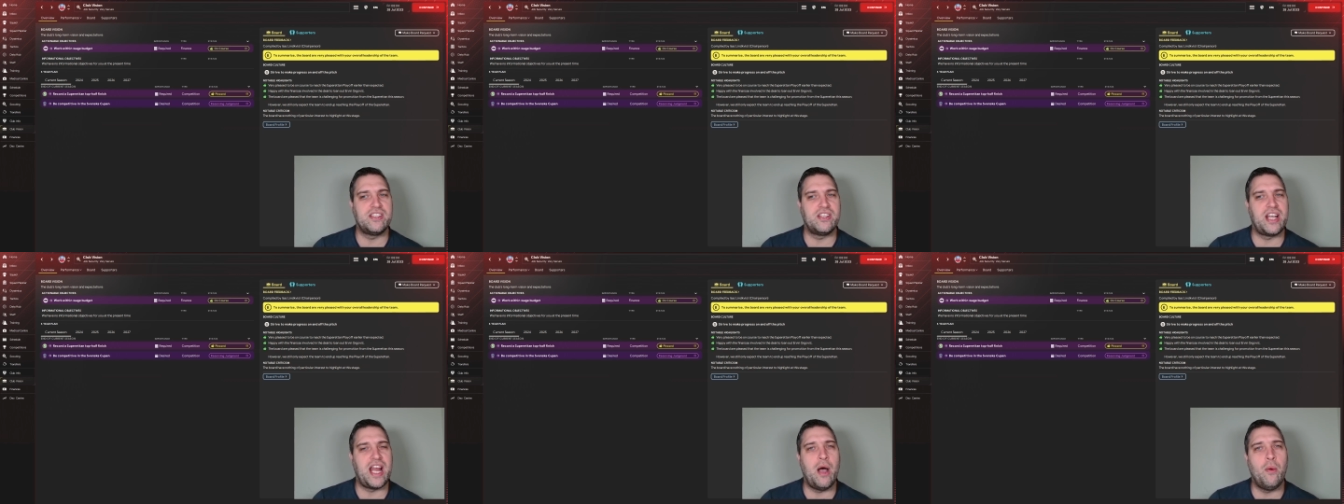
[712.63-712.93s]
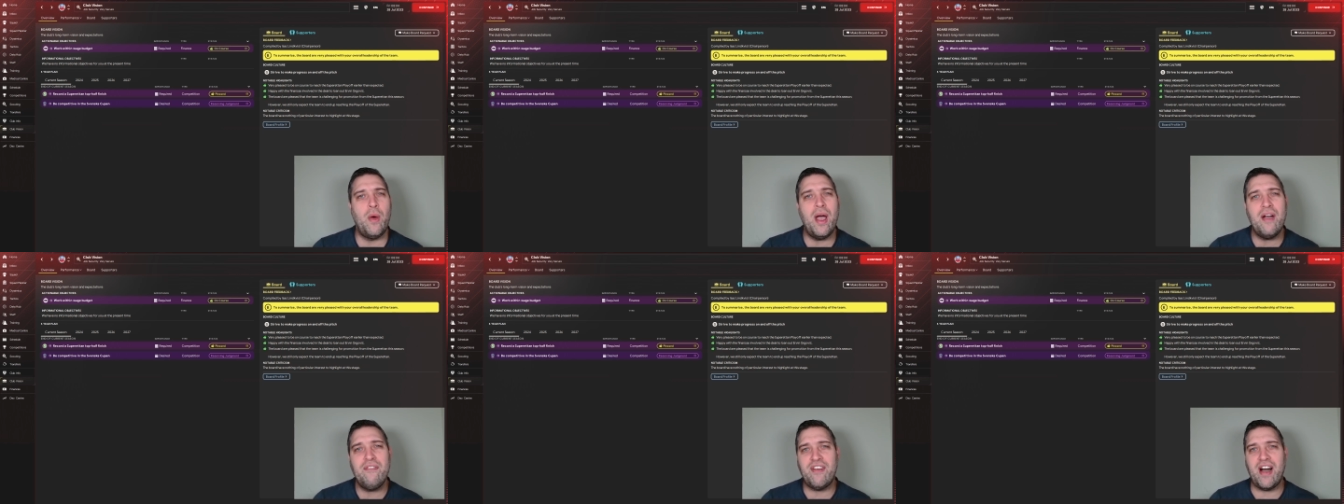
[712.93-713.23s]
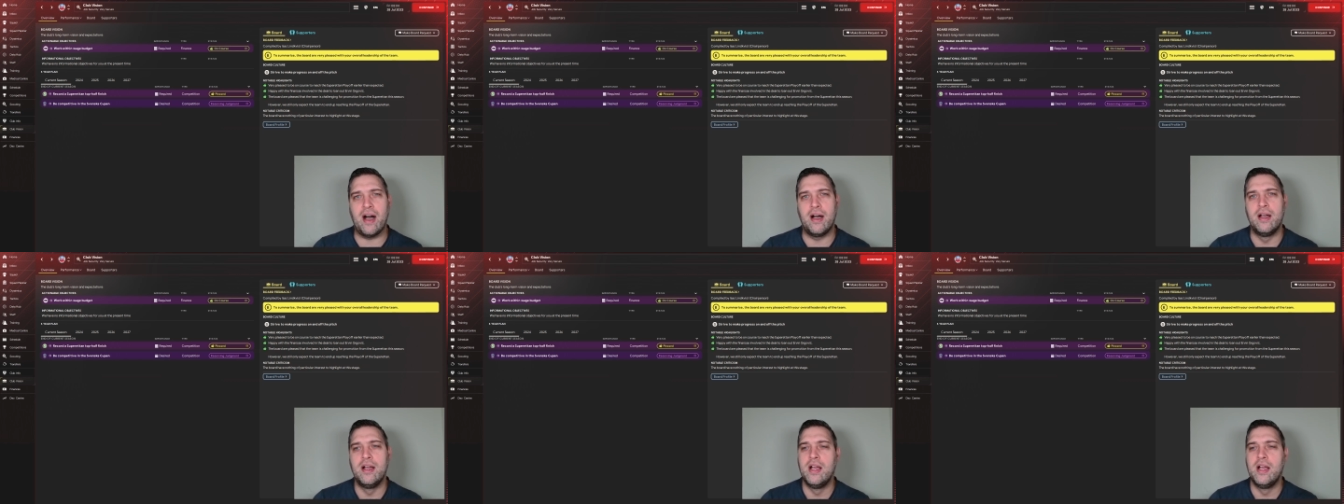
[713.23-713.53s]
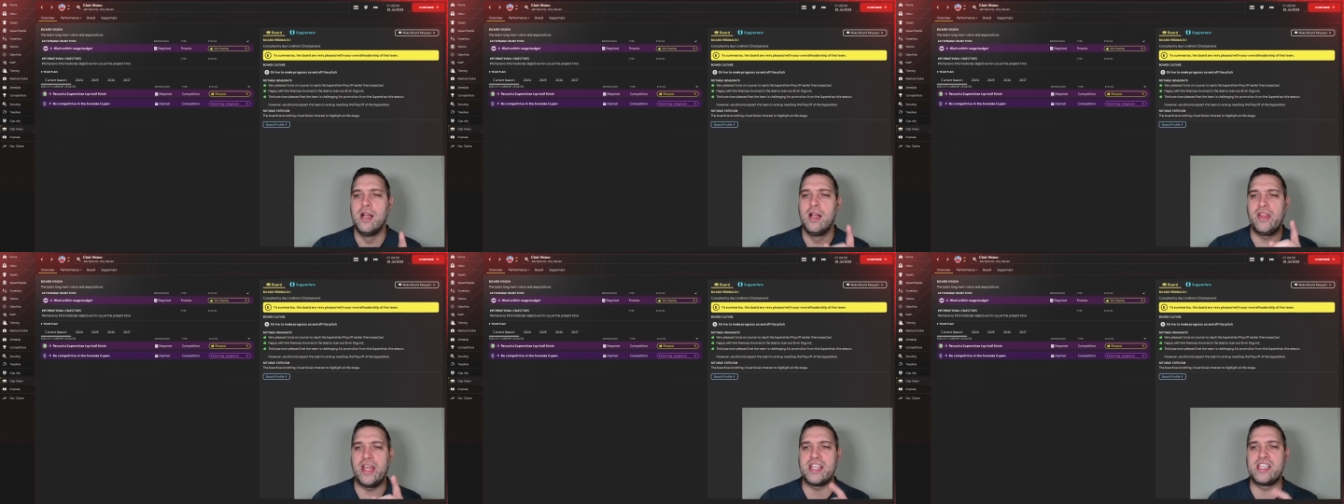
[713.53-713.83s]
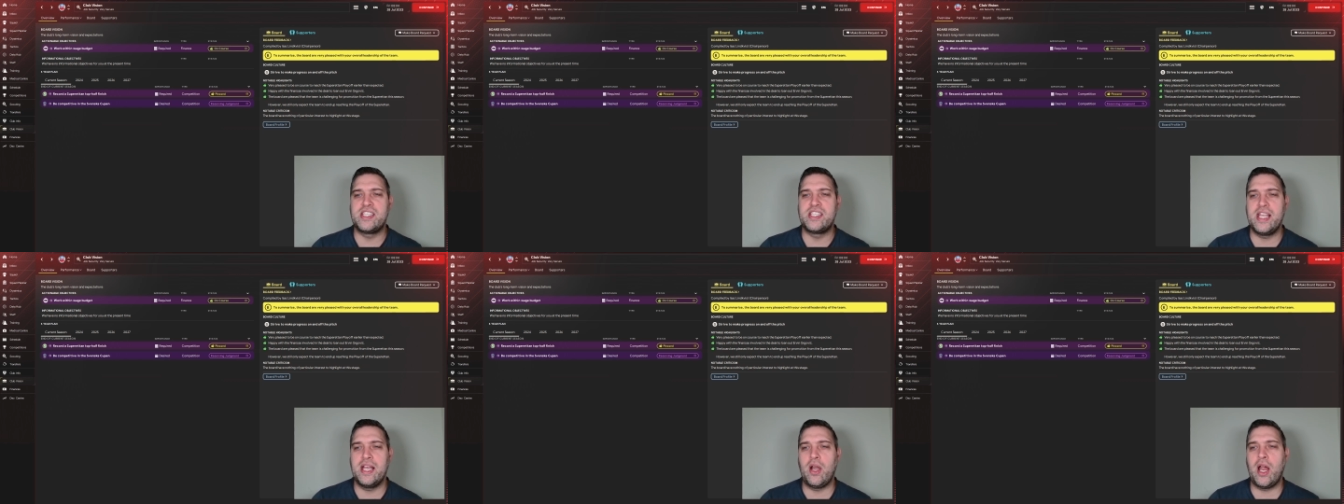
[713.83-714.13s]
However, they
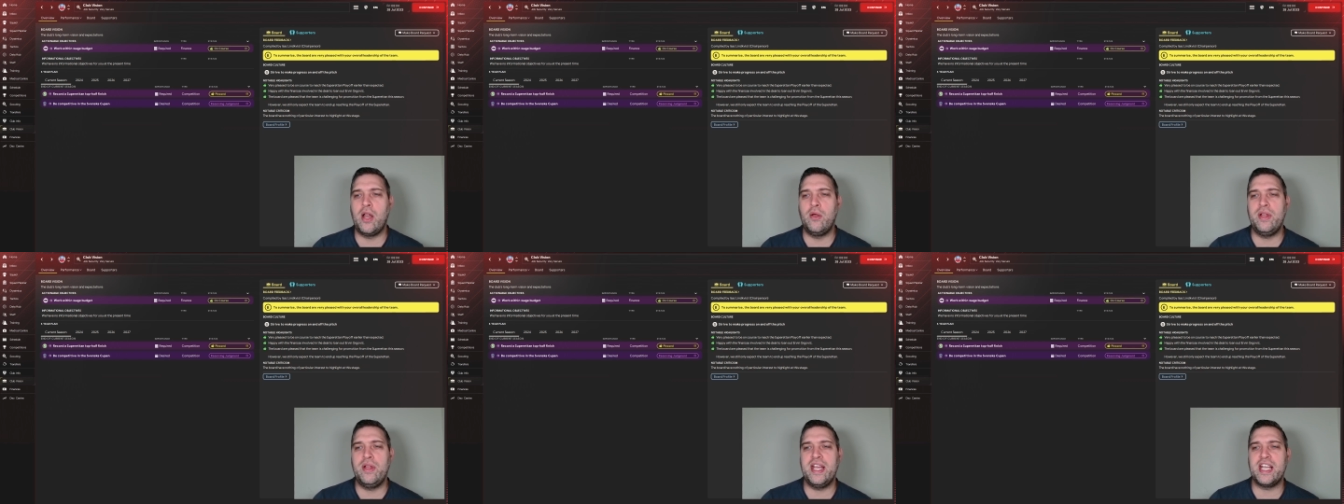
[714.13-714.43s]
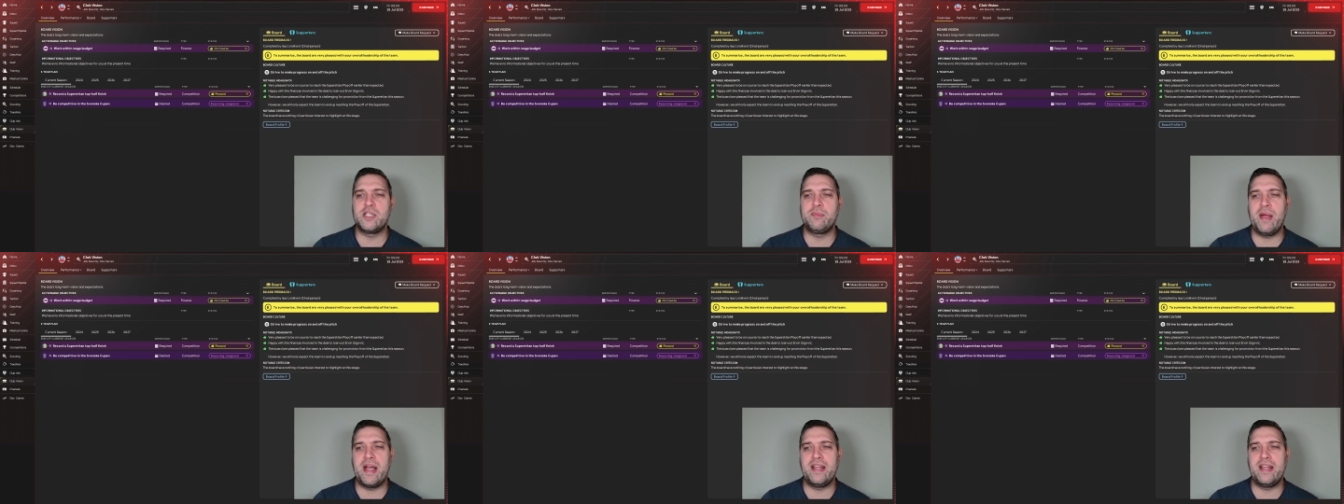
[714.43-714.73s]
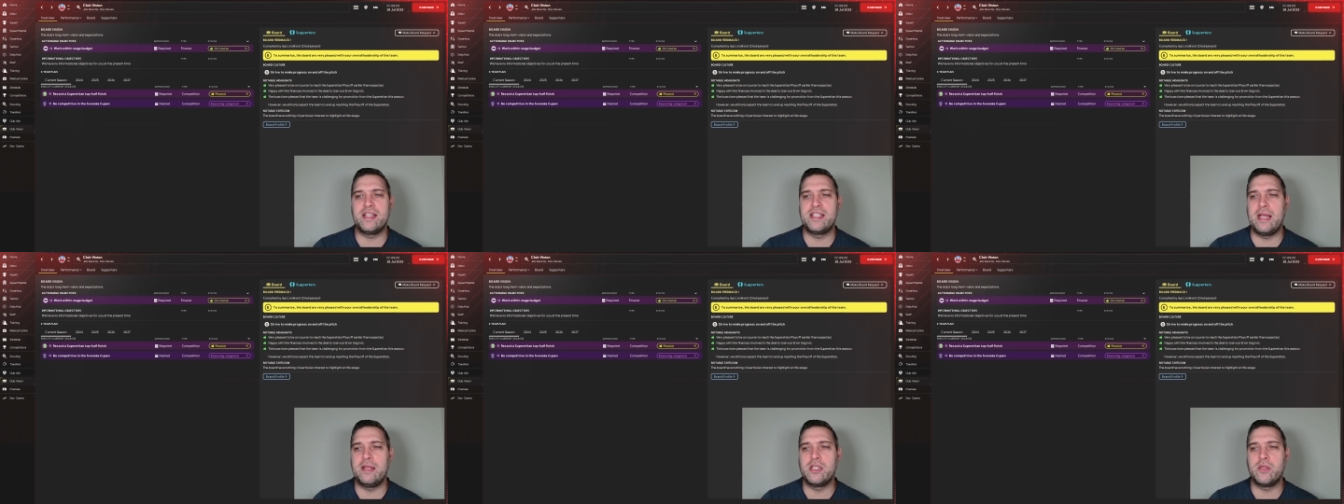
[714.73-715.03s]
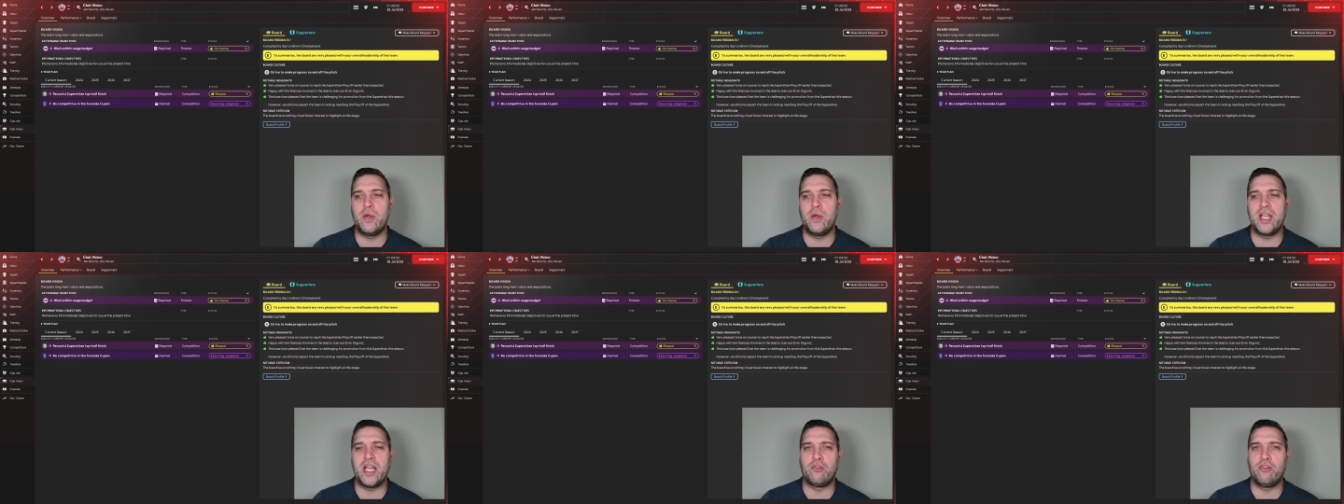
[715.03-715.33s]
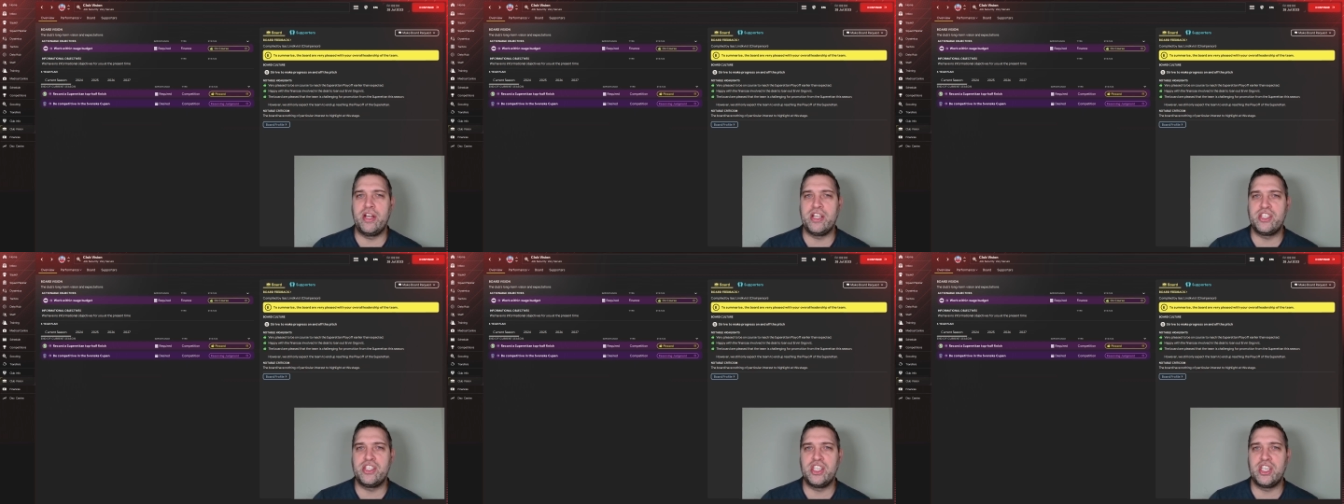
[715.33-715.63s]
still only expect the team to end up
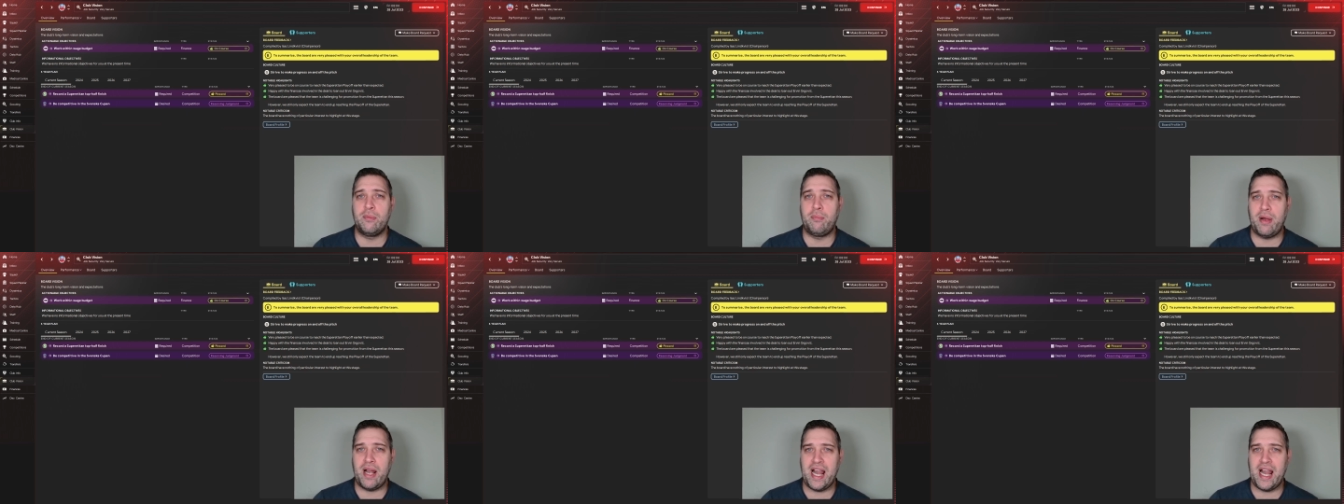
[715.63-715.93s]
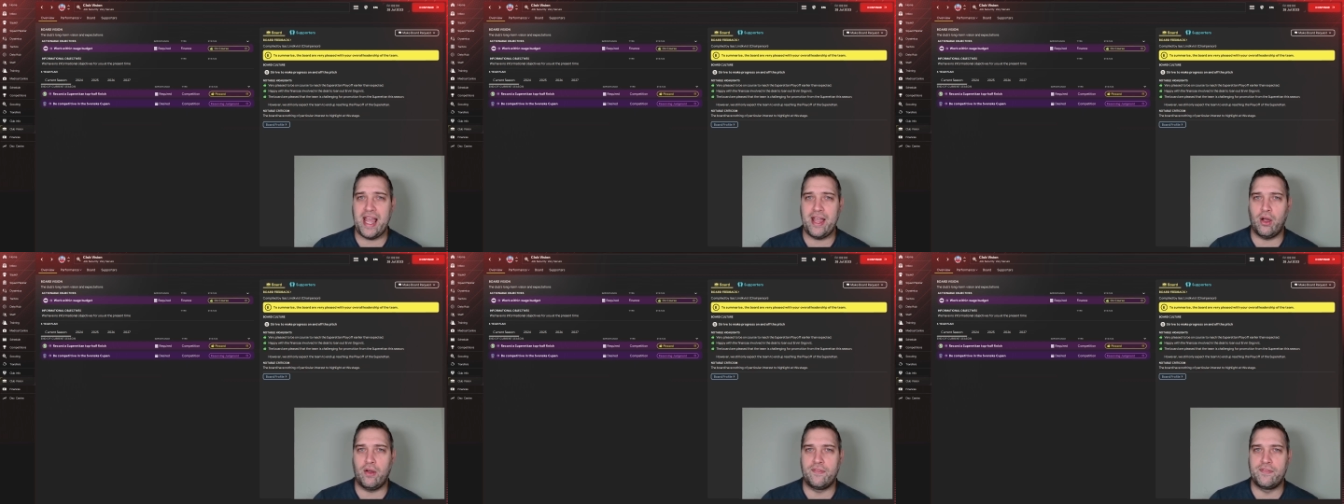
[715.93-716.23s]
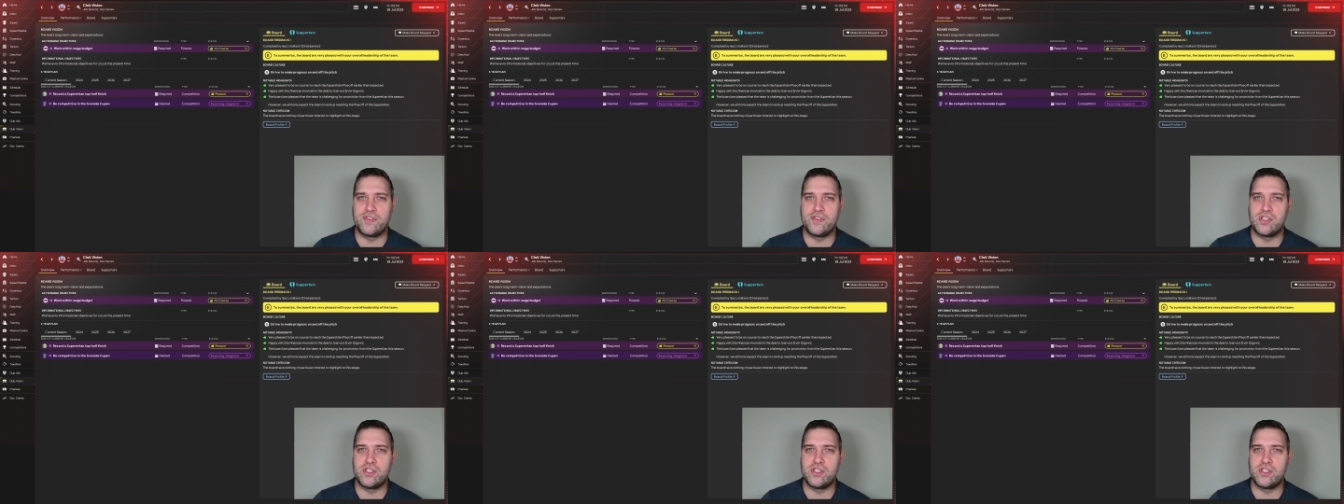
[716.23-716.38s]
reaching the playoffs.